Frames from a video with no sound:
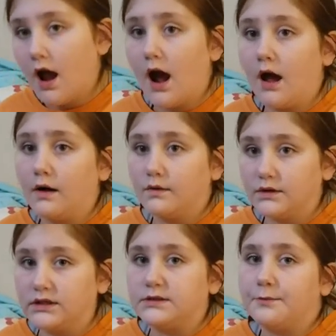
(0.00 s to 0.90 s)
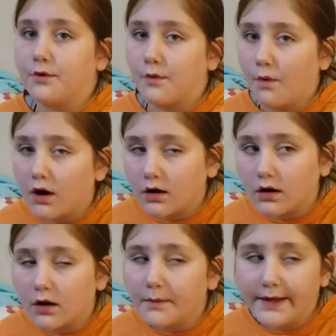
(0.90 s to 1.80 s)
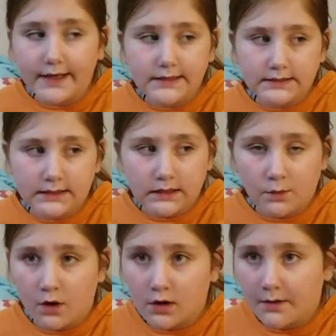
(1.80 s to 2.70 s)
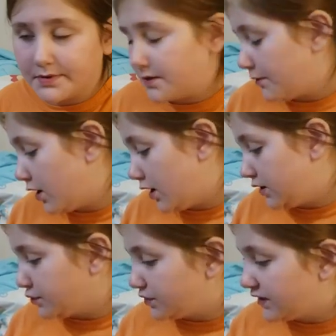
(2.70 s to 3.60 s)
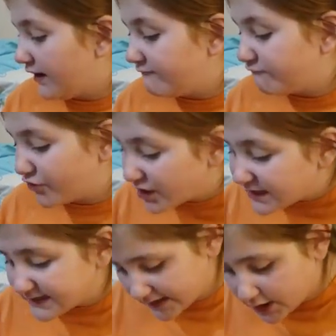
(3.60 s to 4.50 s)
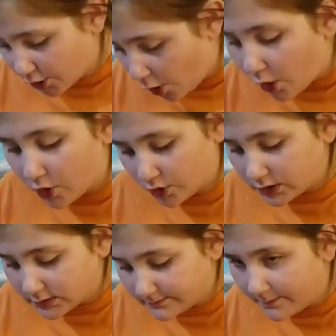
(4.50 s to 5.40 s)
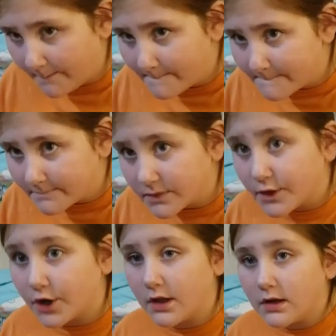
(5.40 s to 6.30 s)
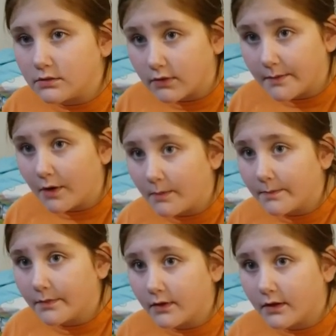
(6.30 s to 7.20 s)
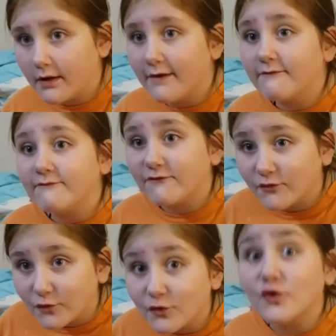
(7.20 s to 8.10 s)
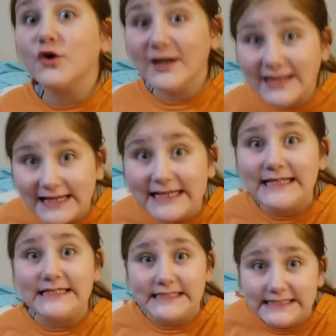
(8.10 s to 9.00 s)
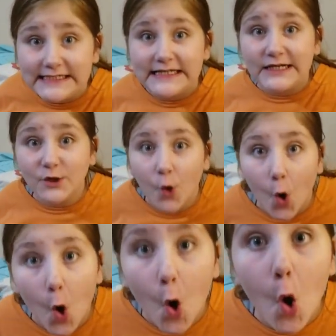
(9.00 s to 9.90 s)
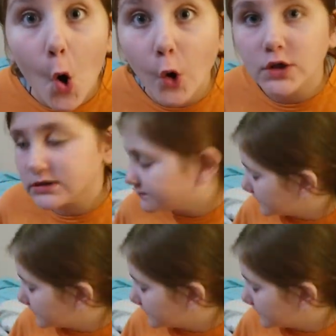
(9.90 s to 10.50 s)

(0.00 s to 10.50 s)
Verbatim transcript: I always pour water on my hands and the water up at the barn is always freezing cold. Literally, right, mom? Freezing cold.